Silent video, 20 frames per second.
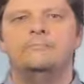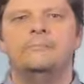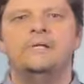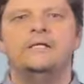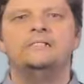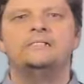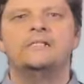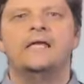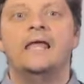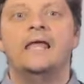
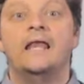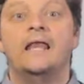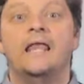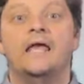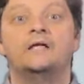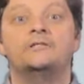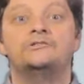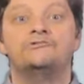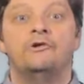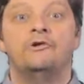means
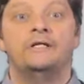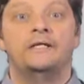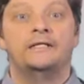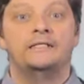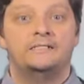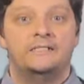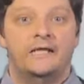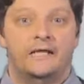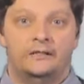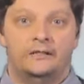electronic
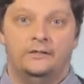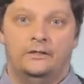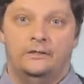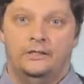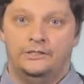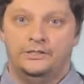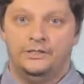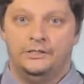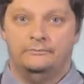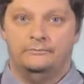
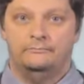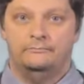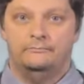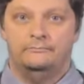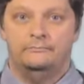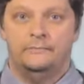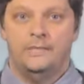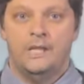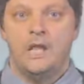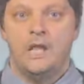technology.
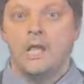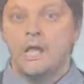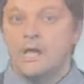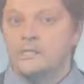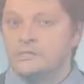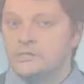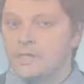And